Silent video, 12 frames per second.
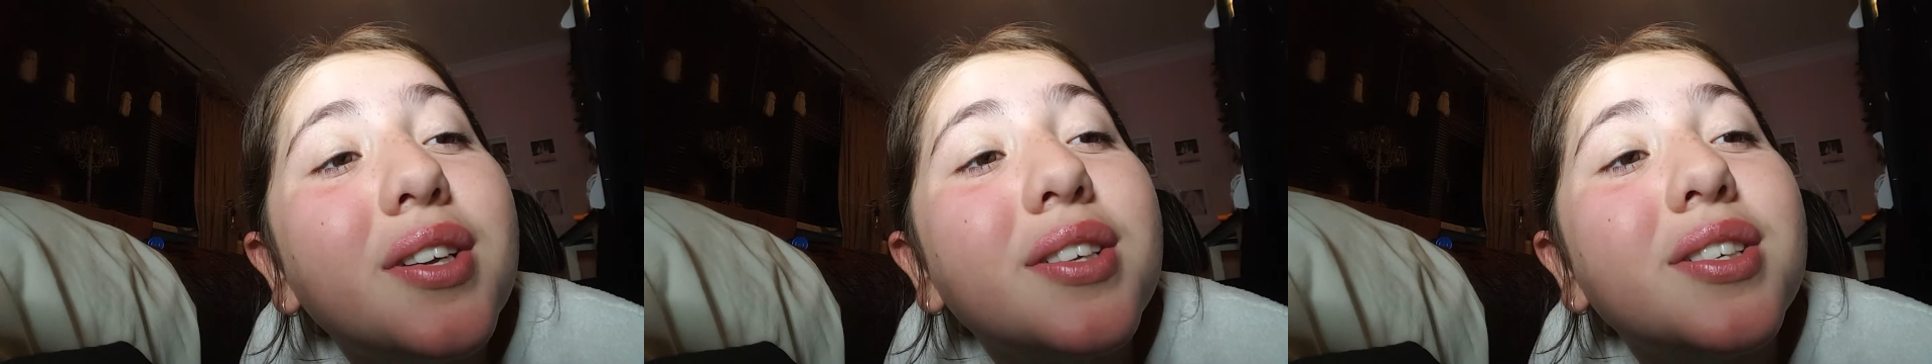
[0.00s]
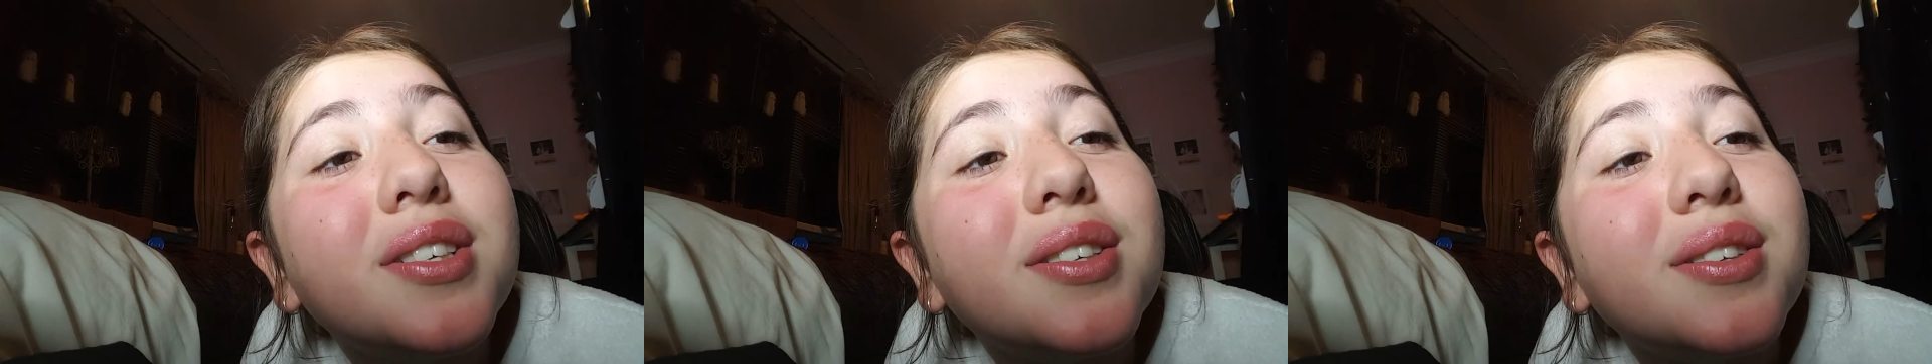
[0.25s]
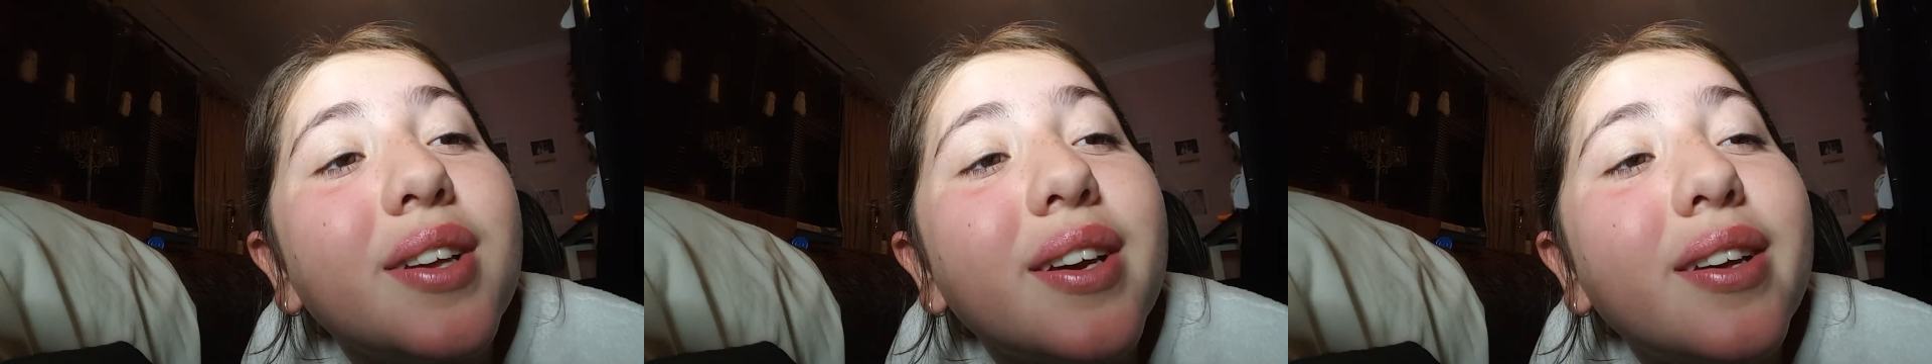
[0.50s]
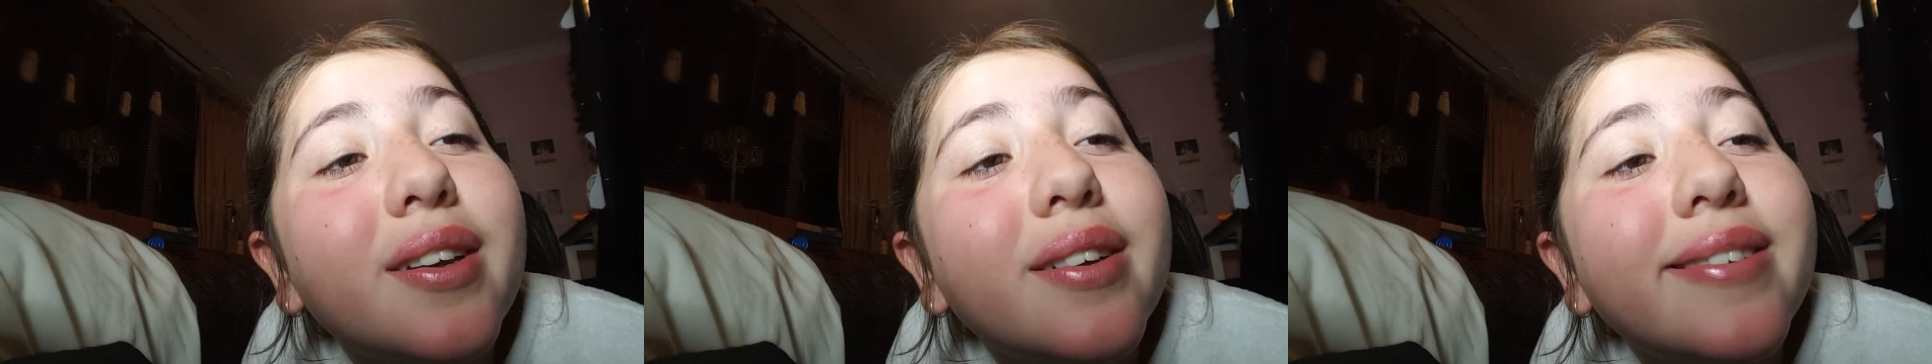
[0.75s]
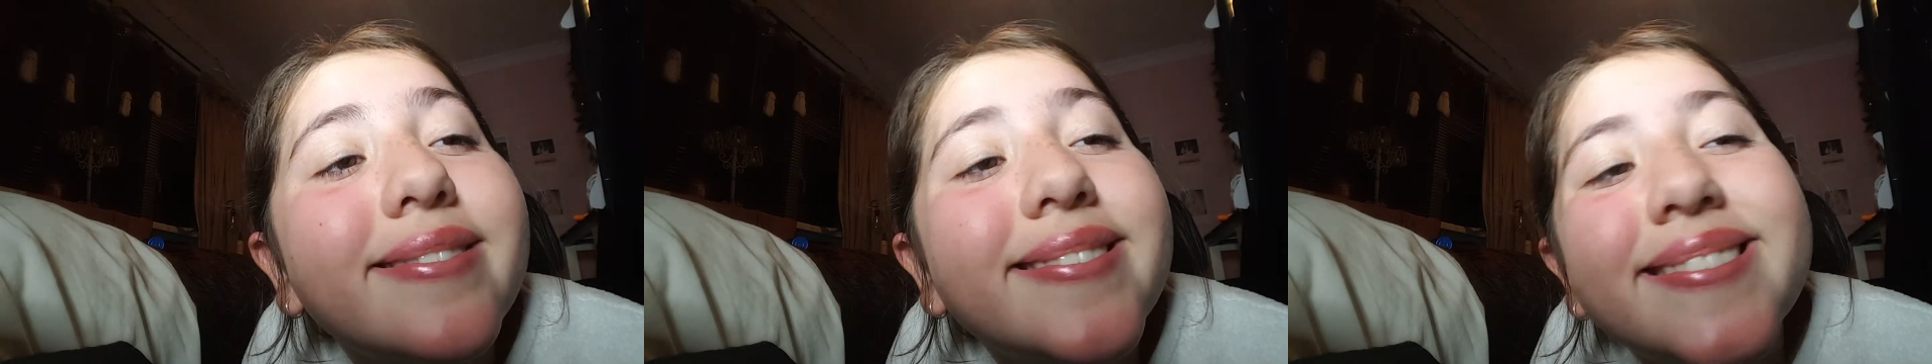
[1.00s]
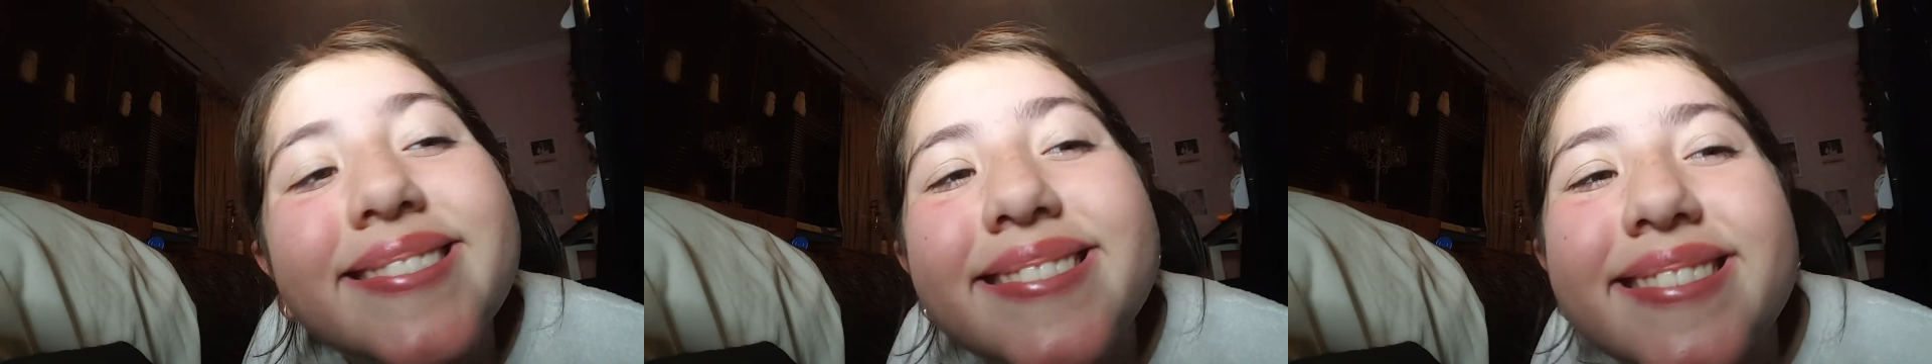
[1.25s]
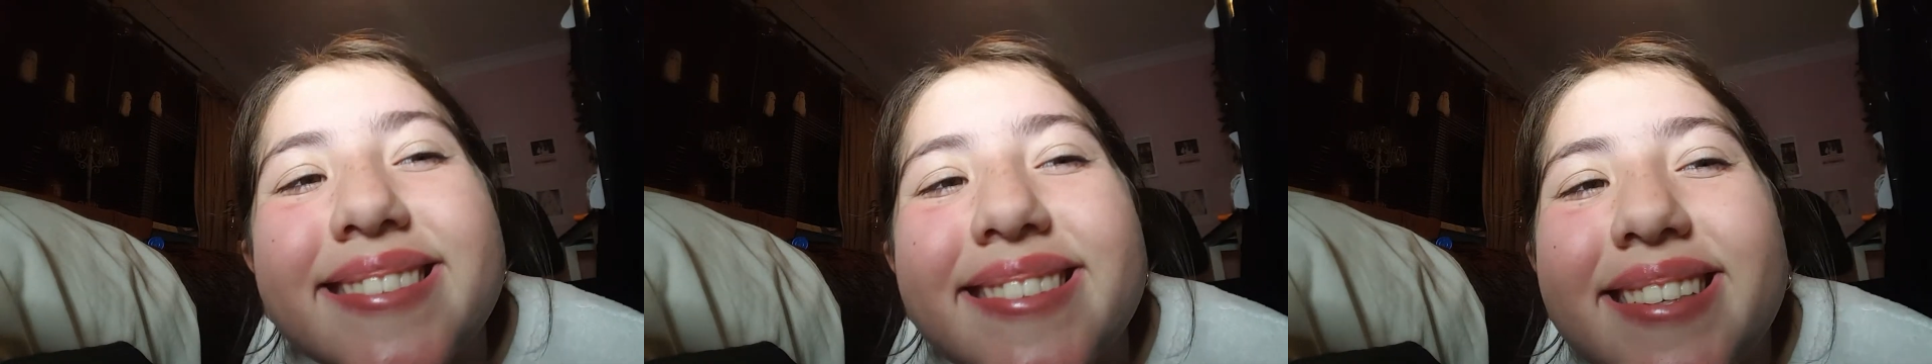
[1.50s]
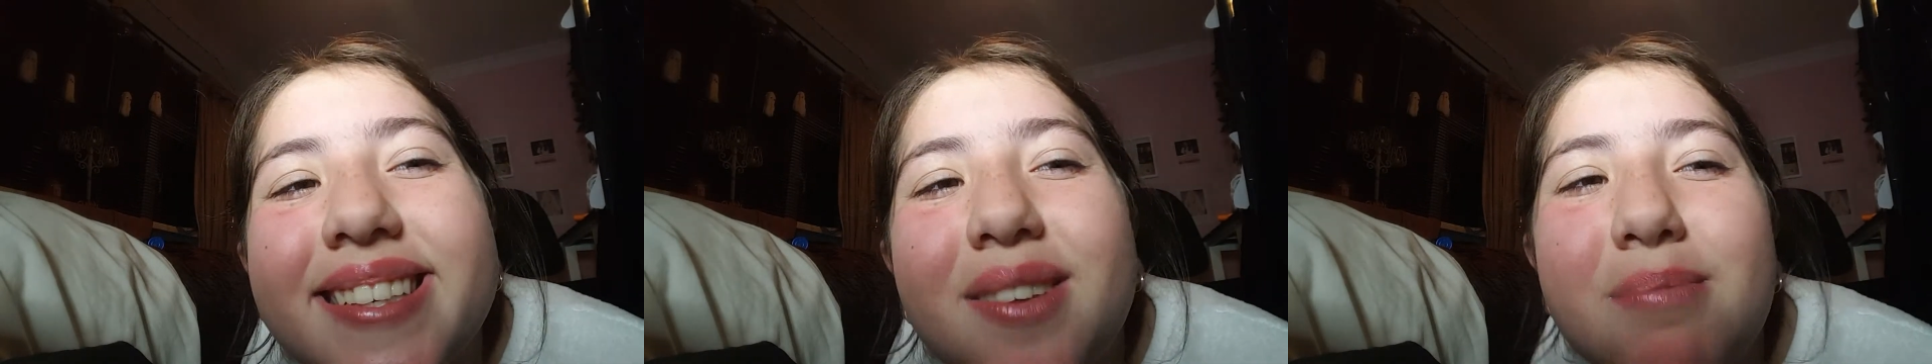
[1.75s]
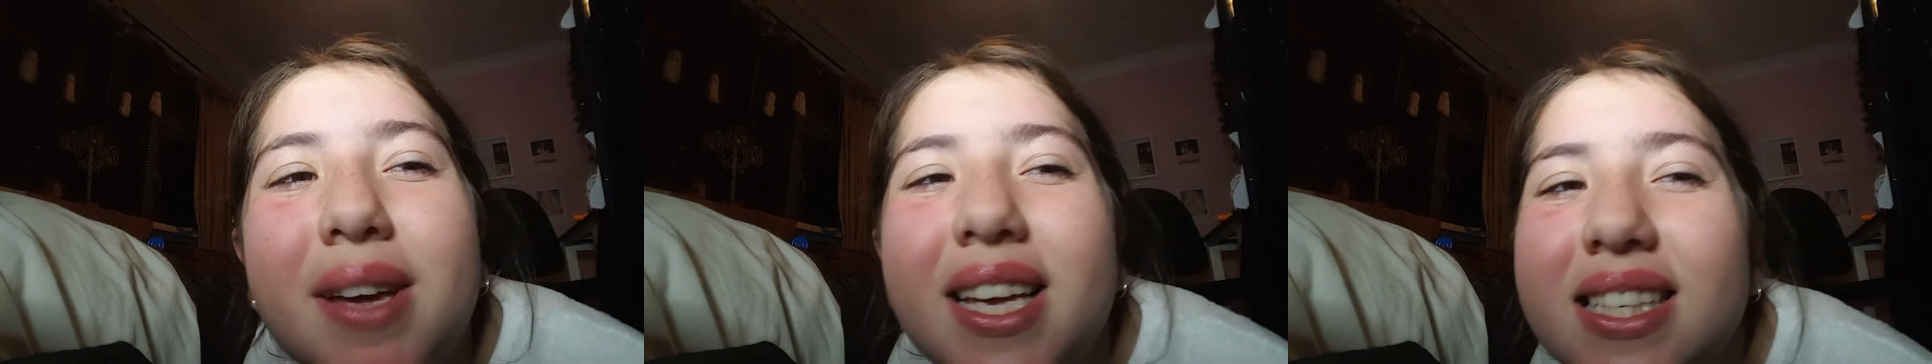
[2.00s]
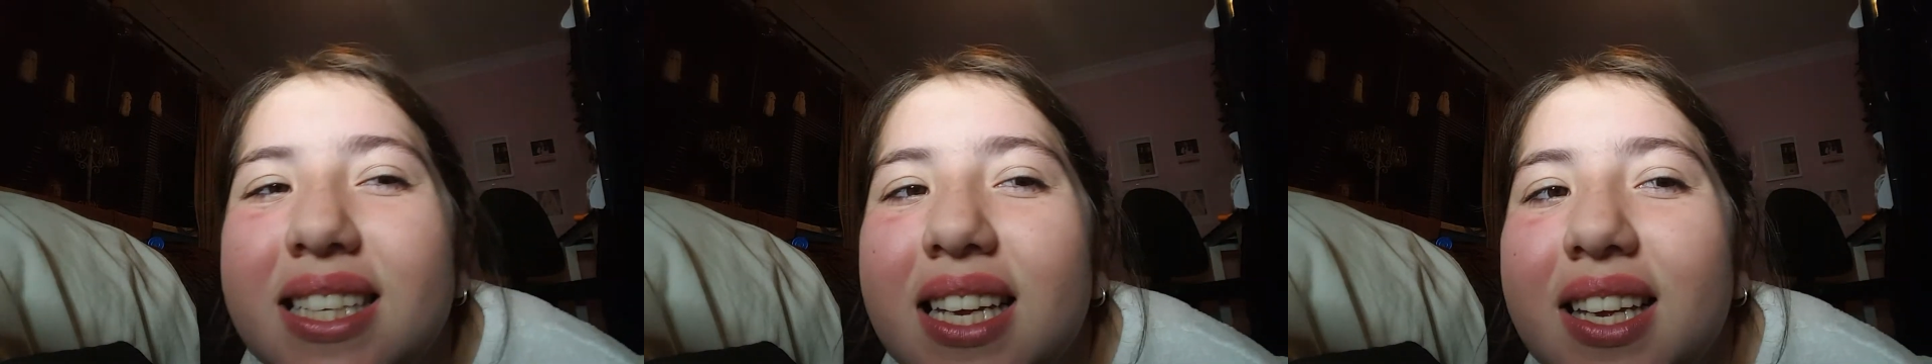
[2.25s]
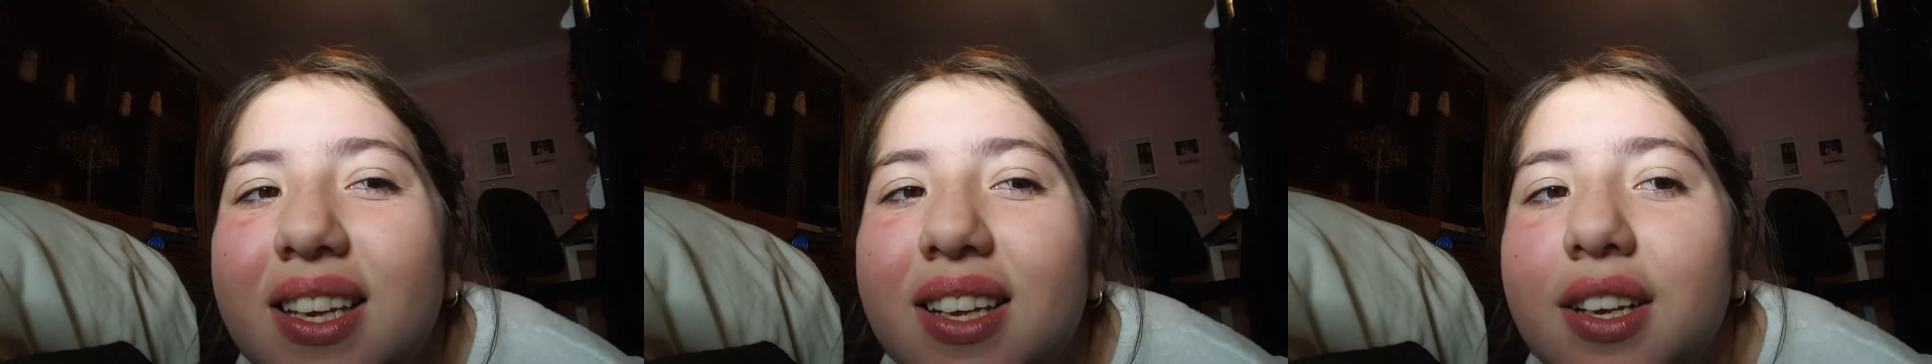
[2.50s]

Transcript: It's just like basic.